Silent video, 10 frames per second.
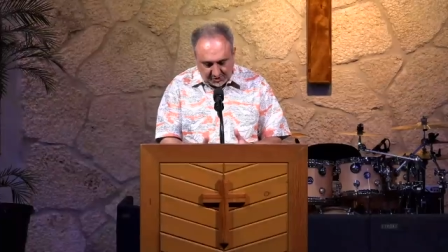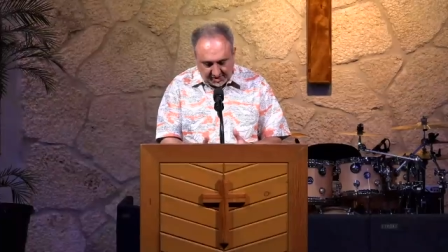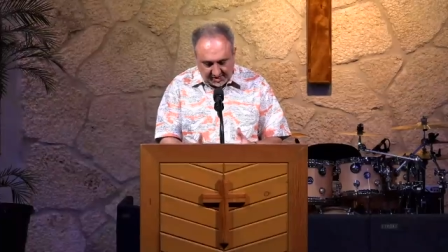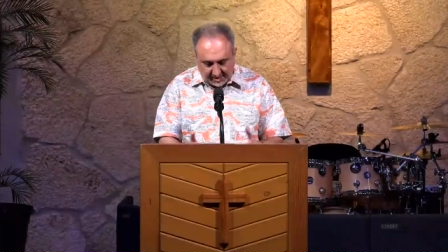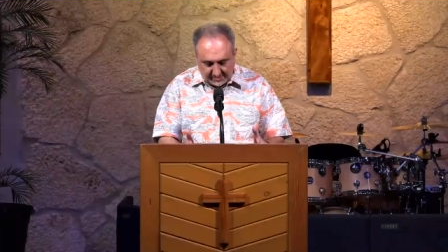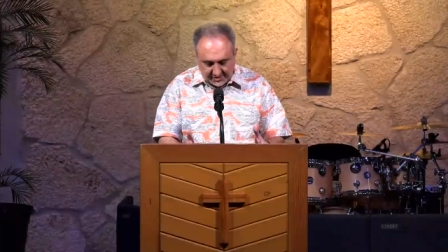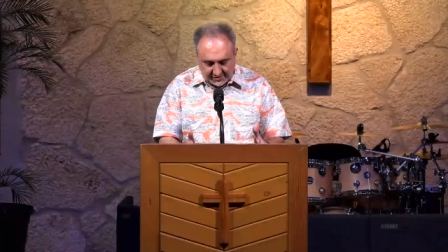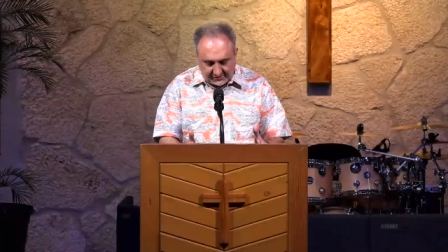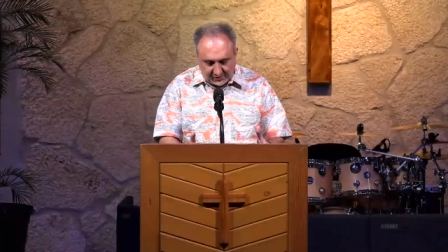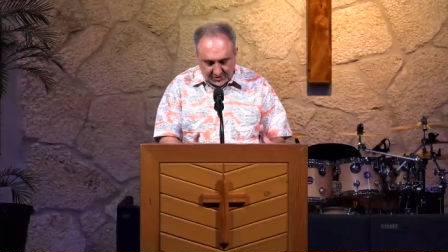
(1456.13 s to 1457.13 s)
sort of
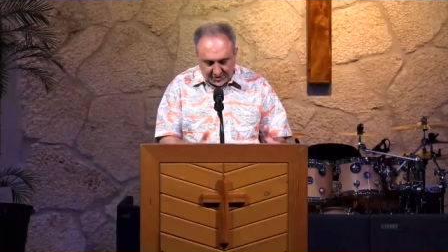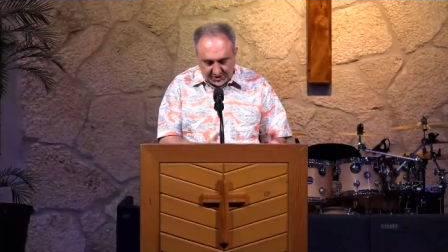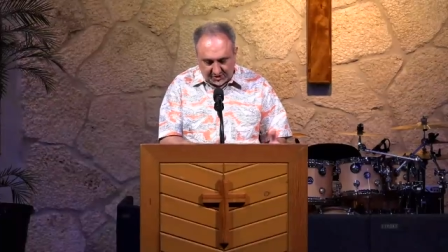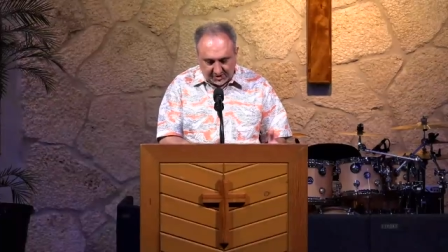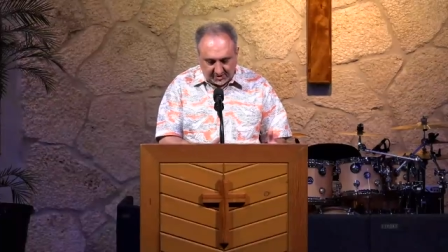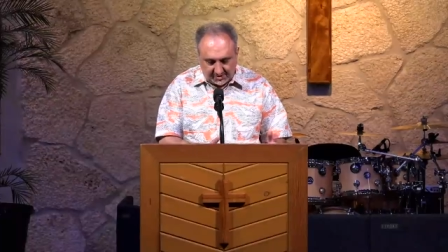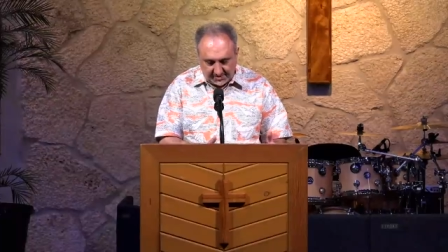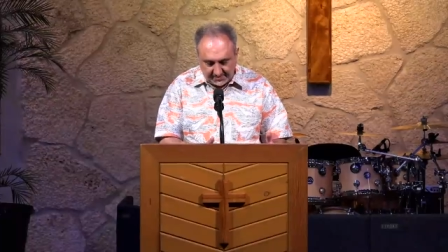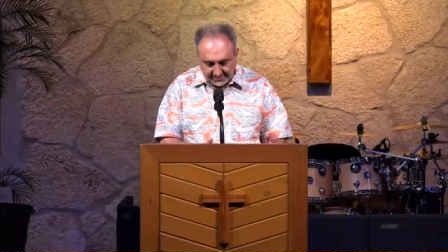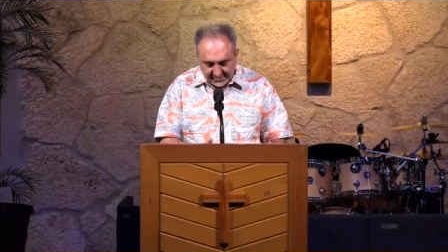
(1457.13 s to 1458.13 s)
comes full
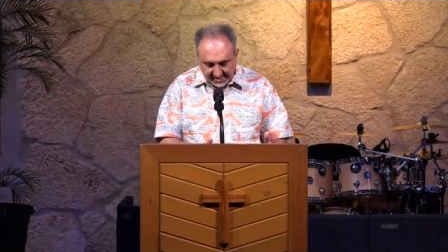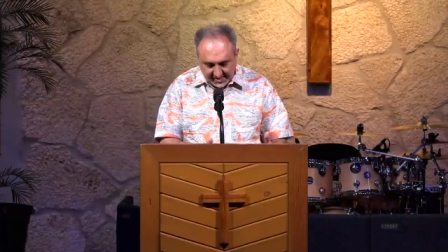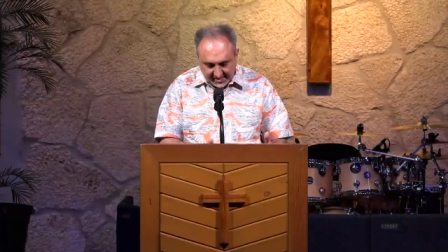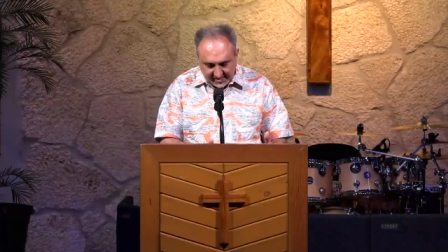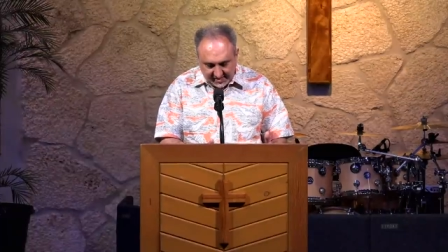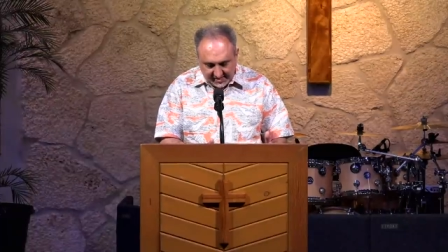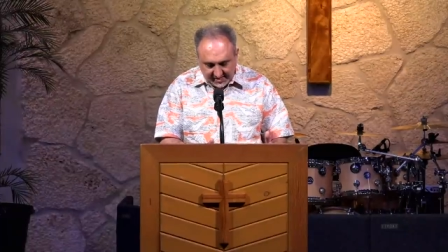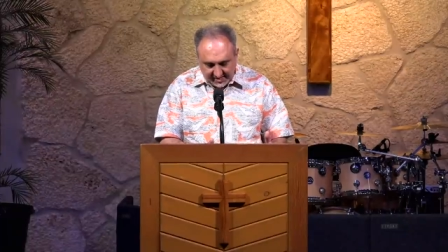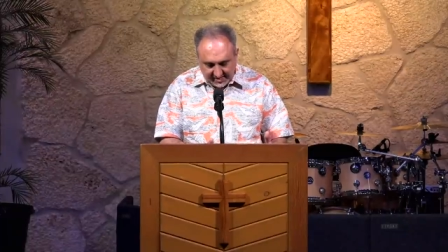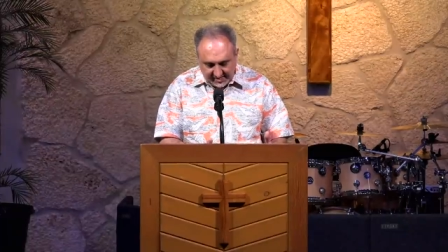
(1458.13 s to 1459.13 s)
circle
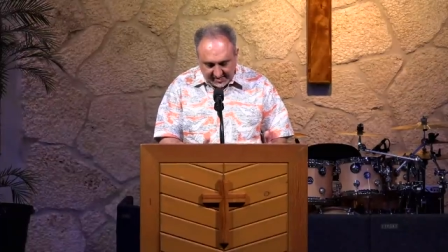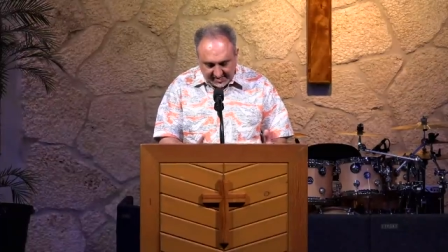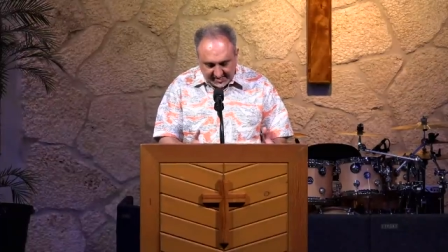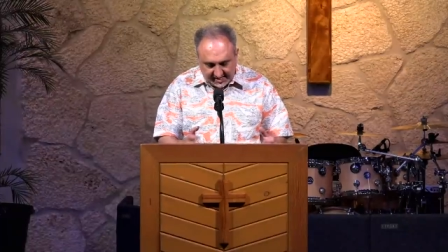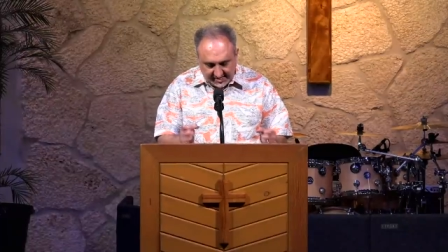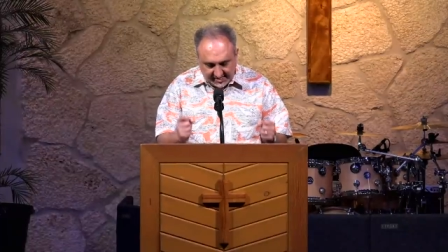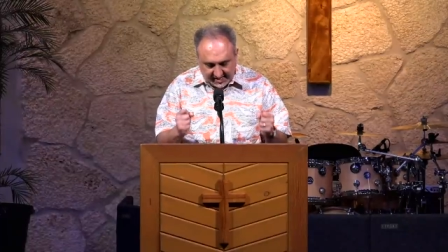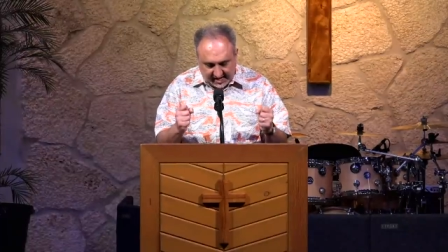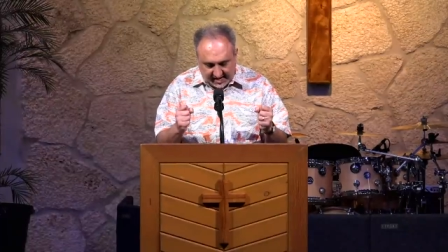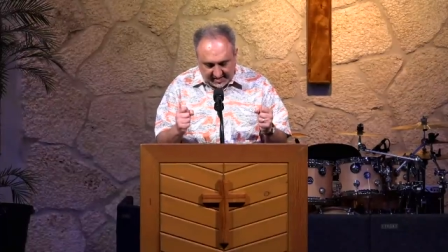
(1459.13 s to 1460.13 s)
in the
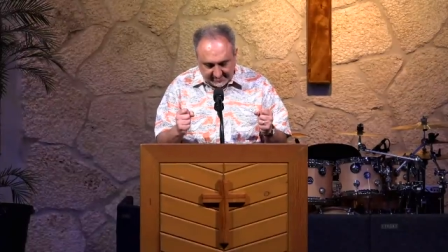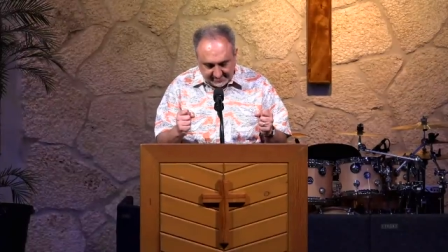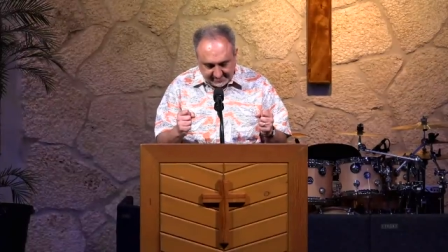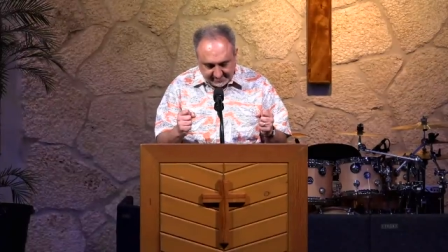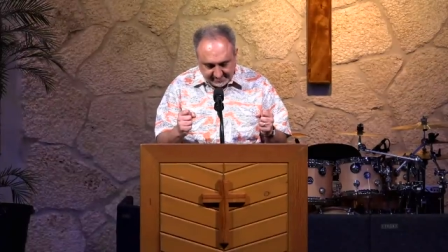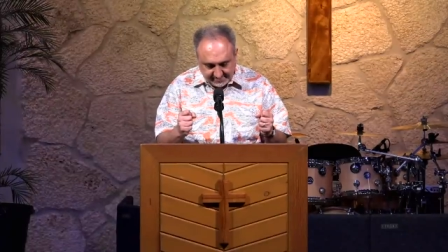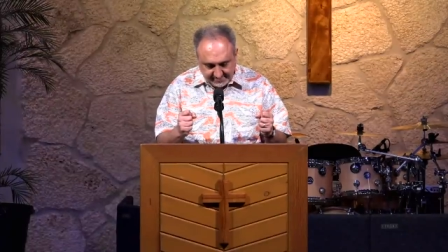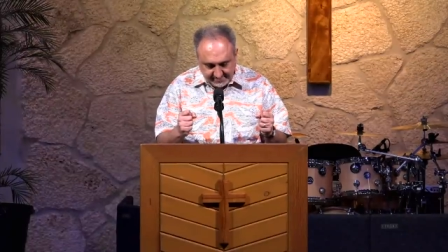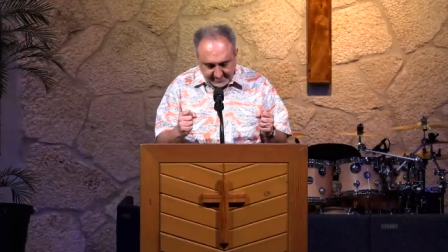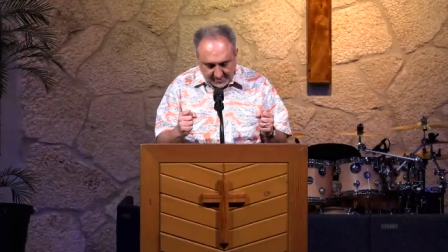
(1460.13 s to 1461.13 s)
sense that
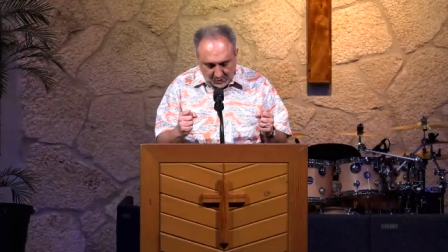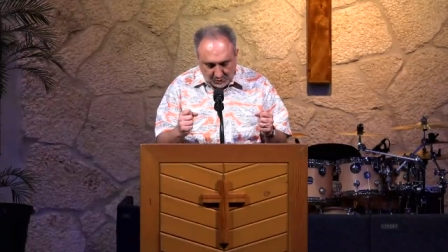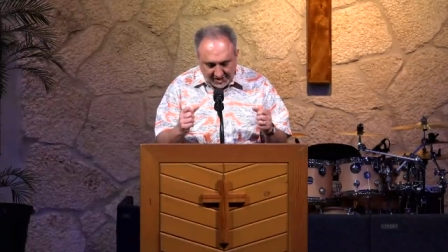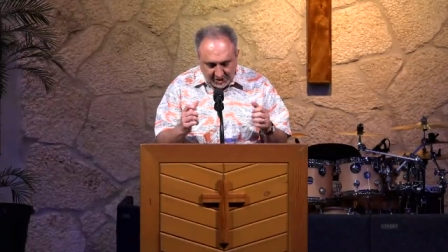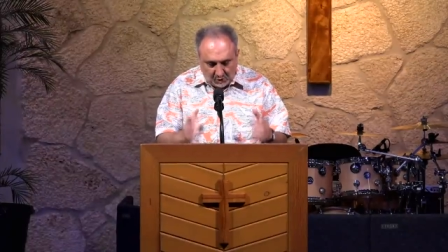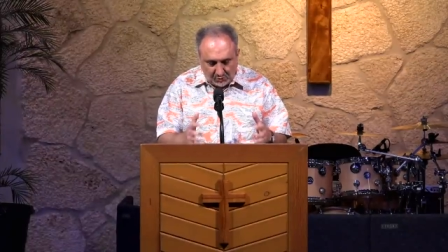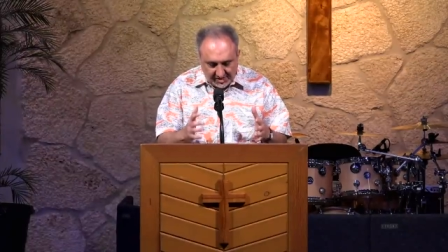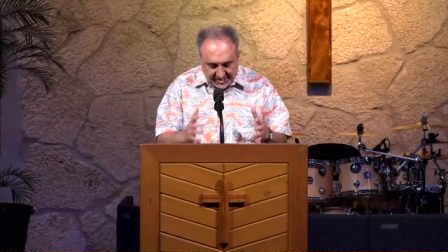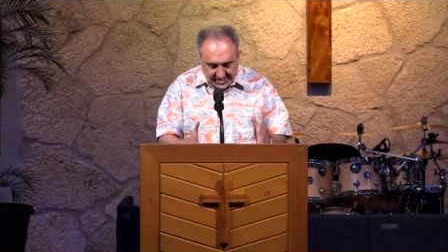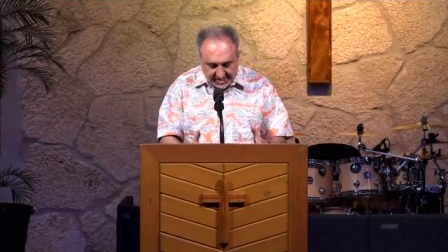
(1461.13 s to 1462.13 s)
we don't
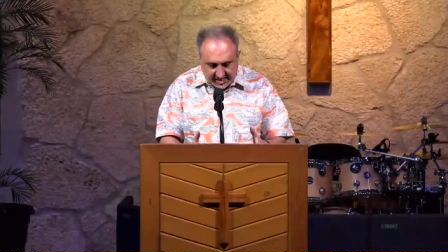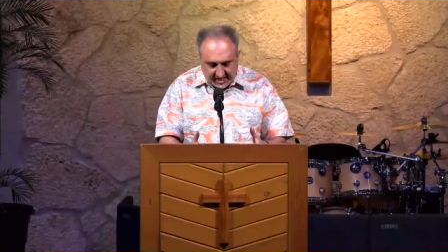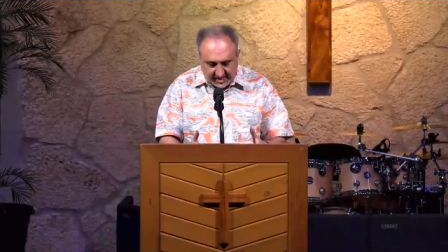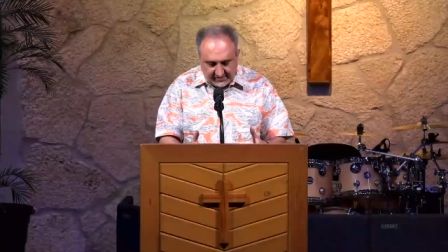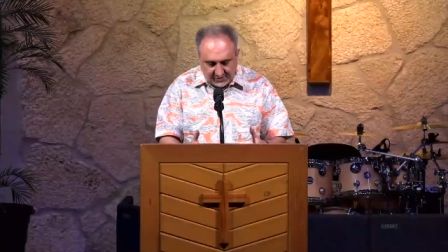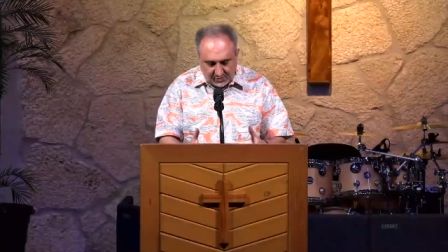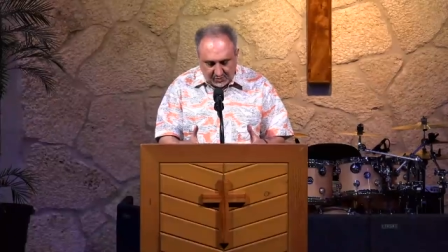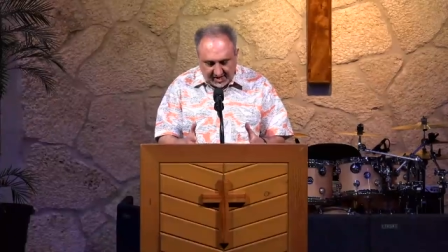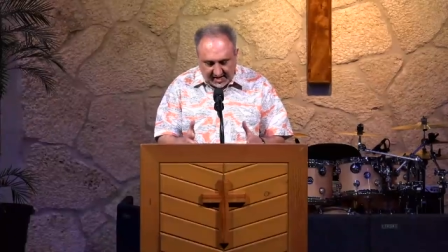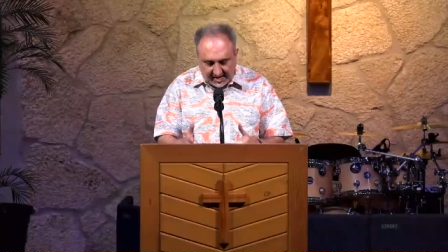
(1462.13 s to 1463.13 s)
receive
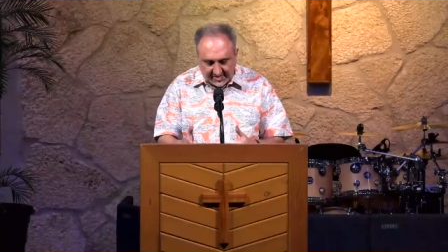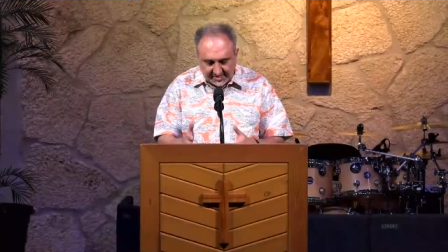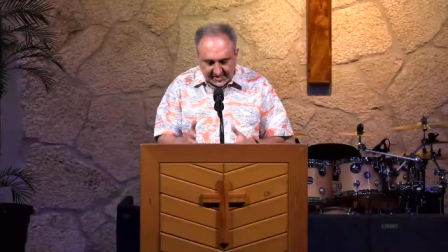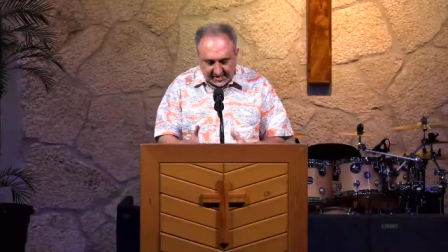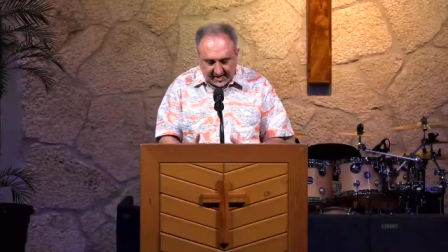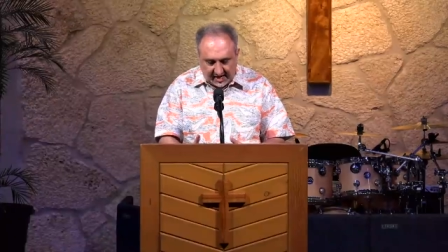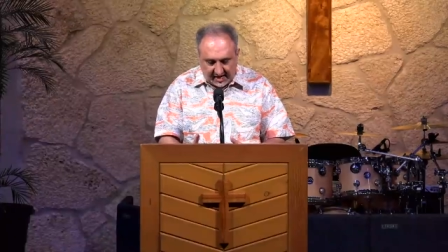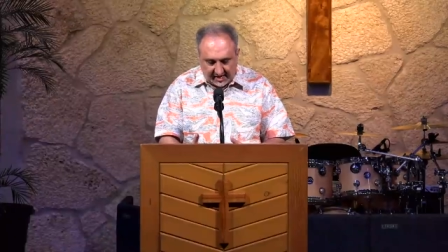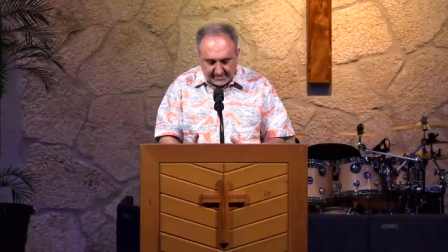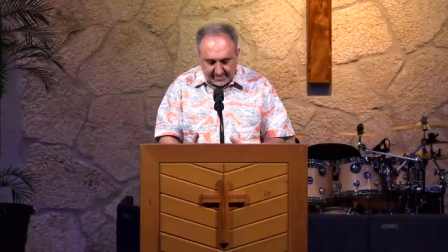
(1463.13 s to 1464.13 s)
when we ask
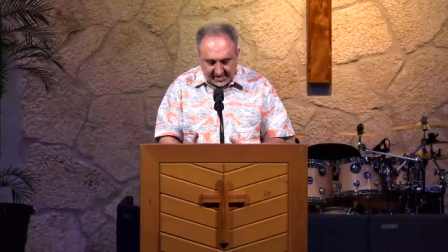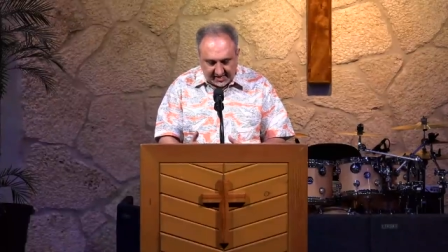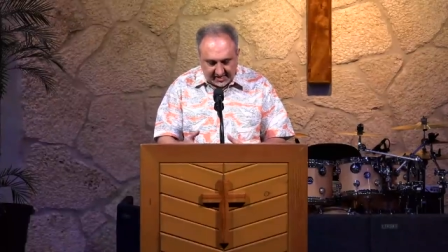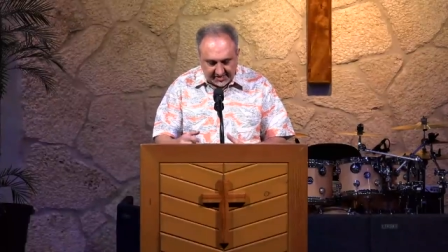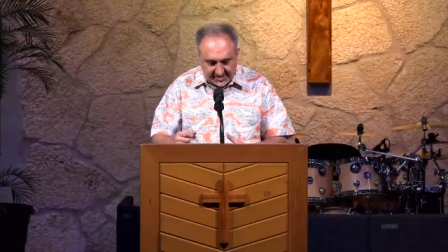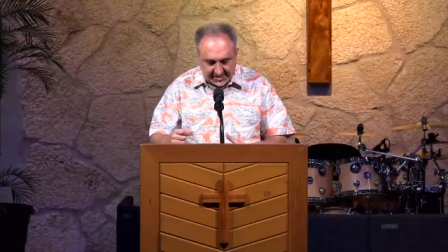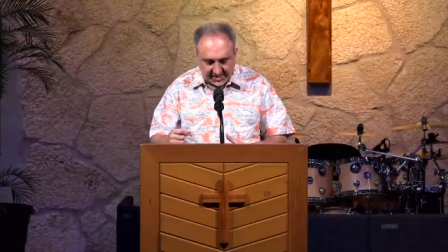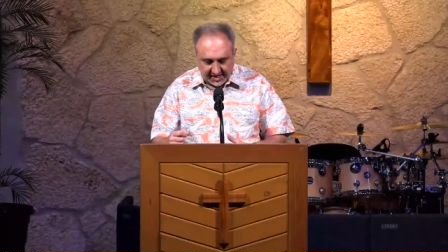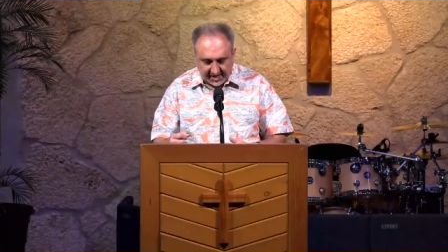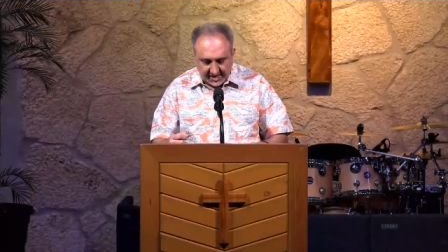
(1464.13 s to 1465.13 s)
God
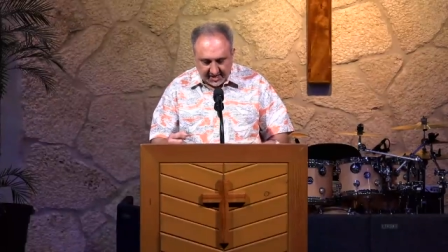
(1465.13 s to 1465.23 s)
because